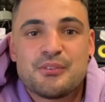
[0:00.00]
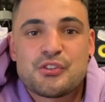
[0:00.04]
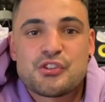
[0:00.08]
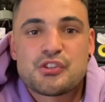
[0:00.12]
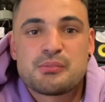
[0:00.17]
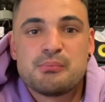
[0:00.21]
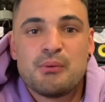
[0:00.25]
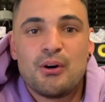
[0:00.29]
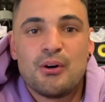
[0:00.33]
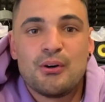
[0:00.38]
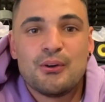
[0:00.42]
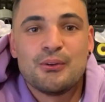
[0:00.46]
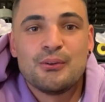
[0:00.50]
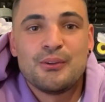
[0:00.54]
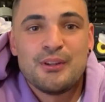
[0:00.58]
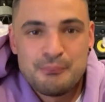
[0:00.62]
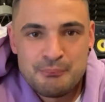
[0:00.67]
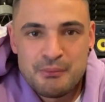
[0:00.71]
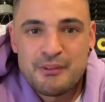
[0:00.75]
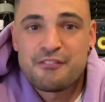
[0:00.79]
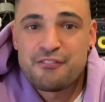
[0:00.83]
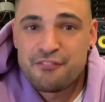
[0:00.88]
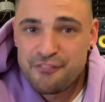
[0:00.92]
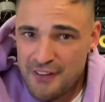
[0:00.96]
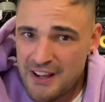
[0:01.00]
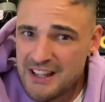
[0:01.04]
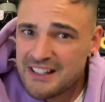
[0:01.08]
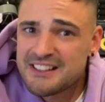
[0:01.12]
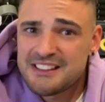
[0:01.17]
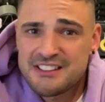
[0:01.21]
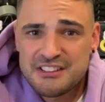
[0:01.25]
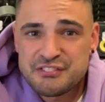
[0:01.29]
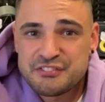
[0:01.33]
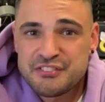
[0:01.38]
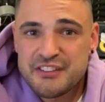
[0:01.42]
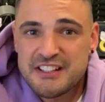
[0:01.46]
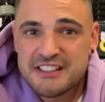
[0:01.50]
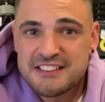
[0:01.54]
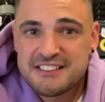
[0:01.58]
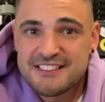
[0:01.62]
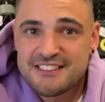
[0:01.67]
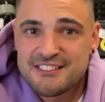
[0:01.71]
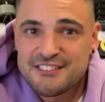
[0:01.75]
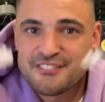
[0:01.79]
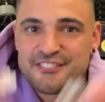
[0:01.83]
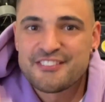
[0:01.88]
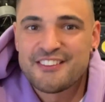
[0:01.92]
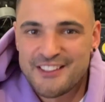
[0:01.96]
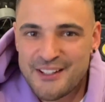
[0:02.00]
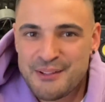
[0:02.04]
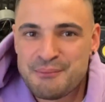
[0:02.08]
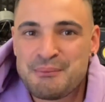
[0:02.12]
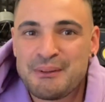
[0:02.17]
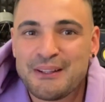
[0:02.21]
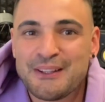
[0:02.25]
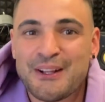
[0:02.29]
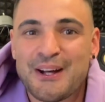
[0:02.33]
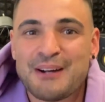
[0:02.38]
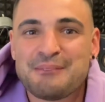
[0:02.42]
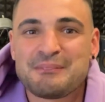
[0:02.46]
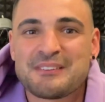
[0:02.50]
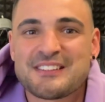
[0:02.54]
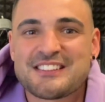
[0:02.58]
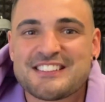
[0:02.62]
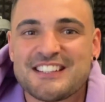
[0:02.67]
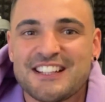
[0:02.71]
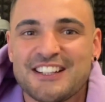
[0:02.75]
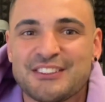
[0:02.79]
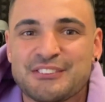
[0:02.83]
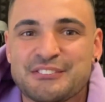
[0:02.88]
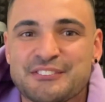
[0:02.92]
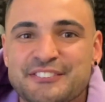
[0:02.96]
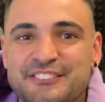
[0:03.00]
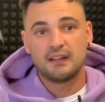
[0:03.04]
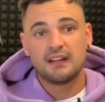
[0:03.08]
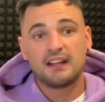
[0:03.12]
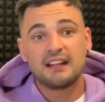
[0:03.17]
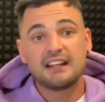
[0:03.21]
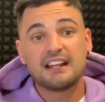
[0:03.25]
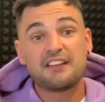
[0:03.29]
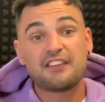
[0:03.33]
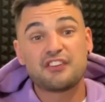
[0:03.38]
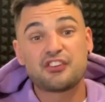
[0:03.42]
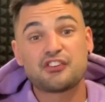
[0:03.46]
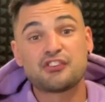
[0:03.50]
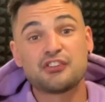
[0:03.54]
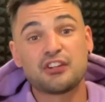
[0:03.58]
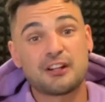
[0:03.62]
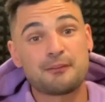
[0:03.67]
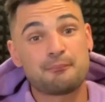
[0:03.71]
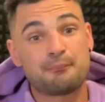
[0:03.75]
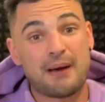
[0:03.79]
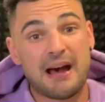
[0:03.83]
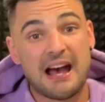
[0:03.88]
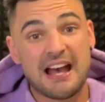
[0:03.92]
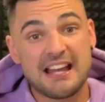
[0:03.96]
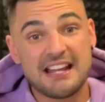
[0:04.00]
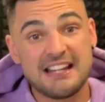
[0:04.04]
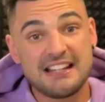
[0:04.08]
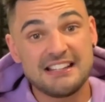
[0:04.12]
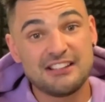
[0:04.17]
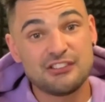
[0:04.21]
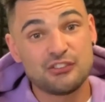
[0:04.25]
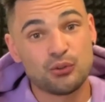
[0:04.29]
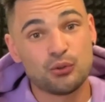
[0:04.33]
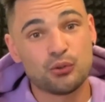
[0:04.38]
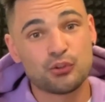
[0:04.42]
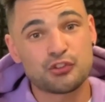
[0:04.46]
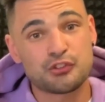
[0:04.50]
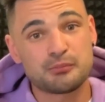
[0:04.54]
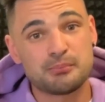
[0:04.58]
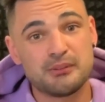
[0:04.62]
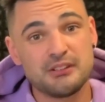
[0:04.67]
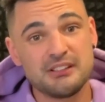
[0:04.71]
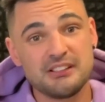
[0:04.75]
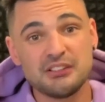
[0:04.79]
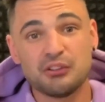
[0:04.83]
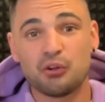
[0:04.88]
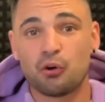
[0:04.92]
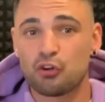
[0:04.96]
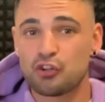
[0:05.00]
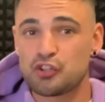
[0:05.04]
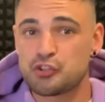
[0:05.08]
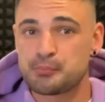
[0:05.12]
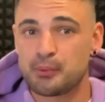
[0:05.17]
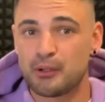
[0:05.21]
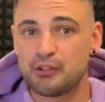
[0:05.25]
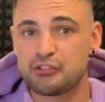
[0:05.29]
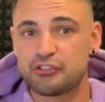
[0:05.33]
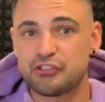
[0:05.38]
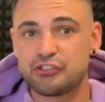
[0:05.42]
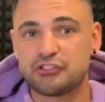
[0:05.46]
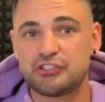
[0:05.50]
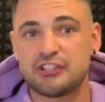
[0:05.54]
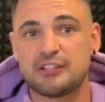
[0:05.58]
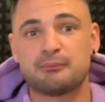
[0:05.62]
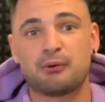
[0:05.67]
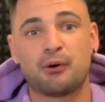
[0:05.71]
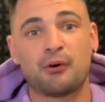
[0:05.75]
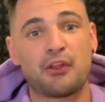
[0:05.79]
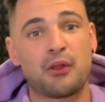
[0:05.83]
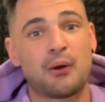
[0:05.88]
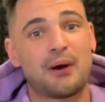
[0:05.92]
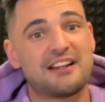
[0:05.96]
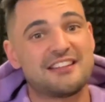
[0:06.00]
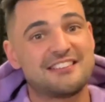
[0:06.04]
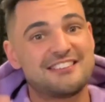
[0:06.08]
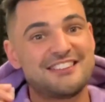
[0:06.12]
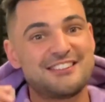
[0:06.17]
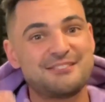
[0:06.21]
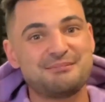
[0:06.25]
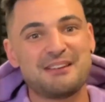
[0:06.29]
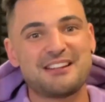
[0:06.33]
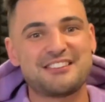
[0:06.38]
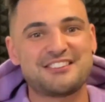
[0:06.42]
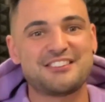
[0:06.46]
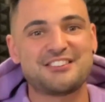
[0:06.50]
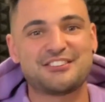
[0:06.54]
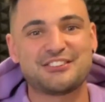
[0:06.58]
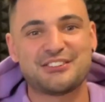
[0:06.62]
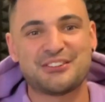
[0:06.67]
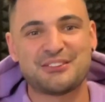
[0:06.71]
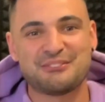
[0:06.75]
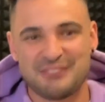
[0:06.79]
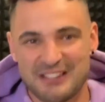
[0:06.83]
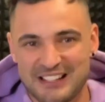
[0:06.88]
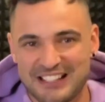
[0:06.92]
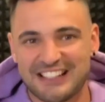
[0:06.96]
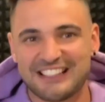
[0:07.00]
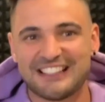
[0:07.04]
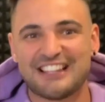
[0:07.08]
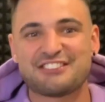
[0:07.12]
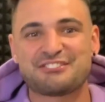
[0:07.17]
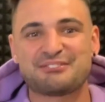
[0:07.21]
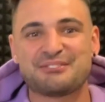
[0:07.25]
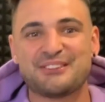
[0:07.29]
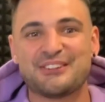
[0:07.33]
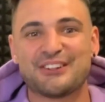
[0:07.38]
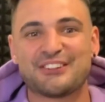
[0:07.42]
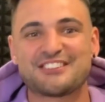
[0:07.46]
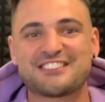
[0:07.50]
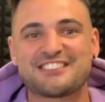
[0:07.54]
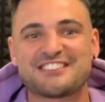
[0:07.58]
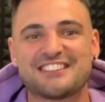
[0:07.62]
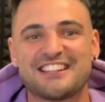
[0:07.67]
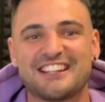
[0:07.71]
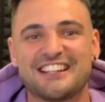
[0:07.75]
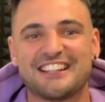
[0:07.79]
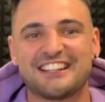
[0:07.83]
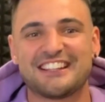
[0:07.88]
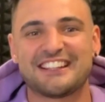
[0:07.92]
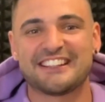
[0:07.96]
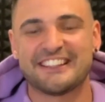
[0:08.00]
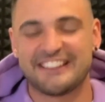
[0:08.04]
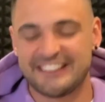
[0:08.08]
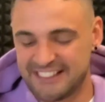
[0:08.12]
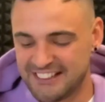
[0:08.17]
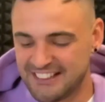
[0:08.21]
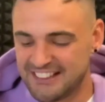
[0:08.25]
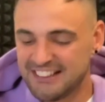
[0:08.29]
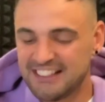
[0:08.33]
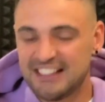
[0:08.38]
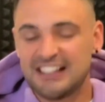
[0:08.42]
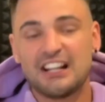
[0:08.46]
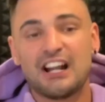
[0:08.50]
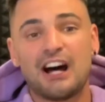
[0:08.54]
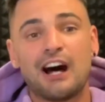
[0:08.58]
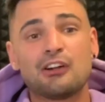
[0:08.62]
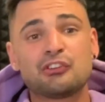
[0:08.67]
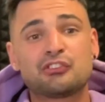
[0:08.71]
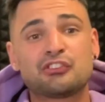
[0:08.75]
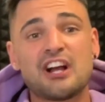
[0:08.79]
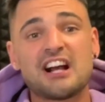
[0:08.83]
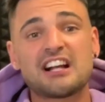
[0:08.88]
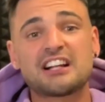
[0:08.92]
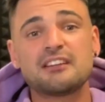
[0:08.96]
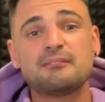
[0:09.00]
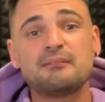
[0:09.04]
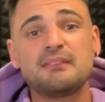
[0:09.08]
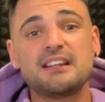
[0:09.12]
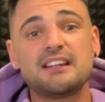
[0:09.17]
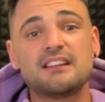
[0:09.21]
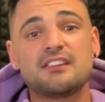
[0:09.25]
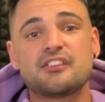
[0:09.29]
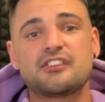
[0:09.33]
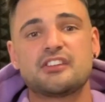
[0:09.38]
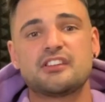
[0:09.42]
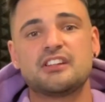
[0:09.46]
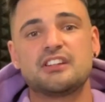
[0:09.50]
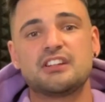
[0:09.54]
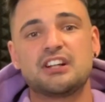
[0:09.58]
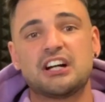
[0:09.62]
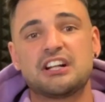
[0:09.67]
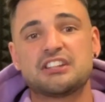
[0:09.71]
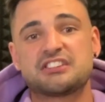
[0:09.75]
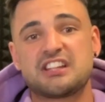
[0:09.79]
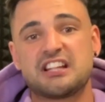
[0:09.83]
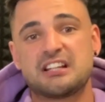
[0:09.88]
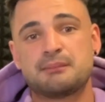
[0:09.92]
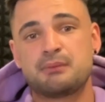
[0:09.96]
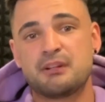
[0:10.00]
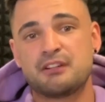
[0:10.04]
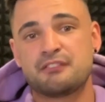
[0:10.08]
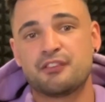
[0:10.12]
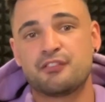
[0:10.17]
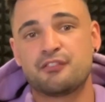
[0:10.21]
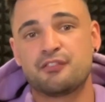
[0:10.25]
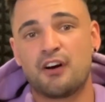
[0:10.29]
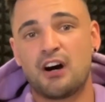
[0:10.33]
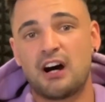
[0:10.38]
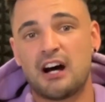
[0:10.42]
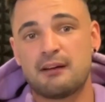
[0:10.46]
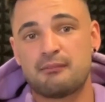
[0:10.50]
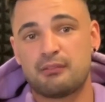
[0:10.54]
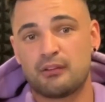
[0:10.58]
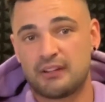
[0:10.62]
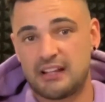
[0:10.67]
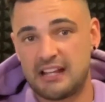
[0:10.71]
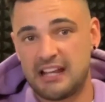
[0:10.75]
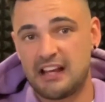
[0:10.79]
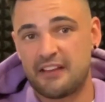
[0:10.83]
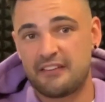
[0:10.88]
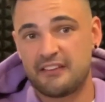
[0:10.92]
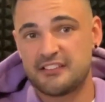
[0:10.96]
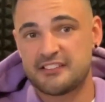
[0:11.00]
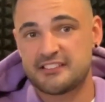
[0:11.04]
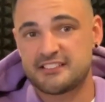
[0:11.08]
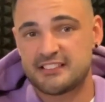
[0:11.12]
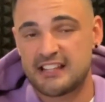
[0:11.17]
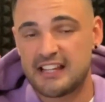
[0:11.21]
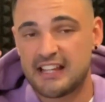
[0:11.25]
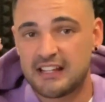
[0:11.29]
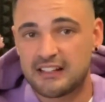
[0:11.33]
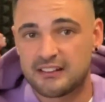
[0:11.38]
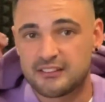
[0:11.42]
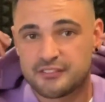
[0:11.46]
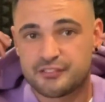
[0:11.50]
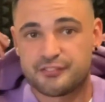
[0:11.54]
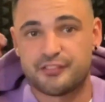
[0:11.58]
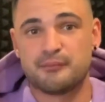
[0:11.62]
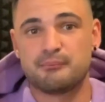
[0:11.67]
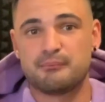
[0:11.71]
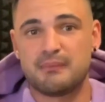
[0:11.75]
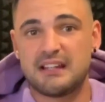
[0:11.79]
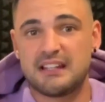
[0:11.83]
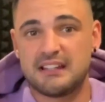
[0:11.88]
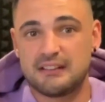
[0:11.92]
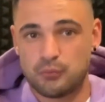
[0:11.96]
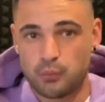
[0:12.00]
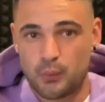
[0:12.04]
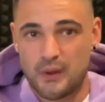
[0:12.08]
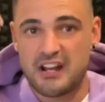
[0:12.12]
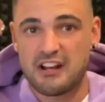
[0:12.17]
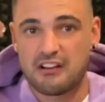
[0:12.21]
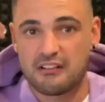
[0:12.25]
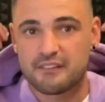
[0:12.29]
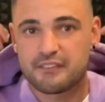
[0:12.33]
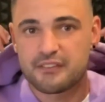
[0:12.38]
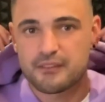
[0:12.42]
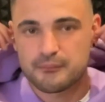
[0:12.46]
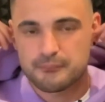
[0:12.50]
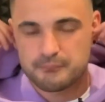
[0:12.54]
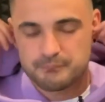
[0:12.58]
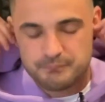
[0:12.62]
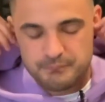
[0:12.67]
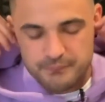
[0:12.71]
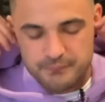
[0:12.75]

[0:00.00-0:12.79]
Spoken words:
small but fucking effective, a bit like myself. Now this is not a paid endorsement or a sponsorship, although I did message them and they left me on scene. I'll chuck them in so you guys get a bit of a vibe on how these sound for me wearing them.